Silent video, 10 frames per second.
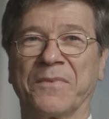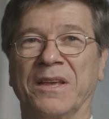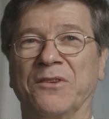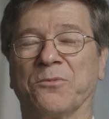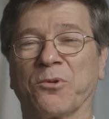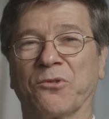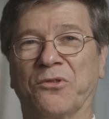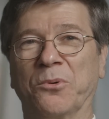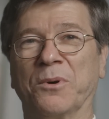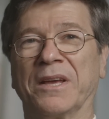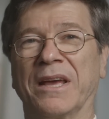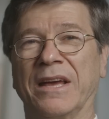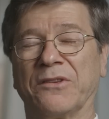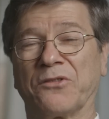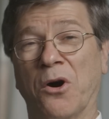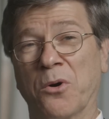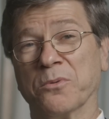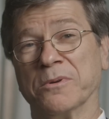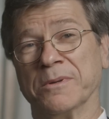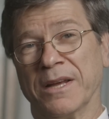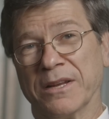is pursuing its own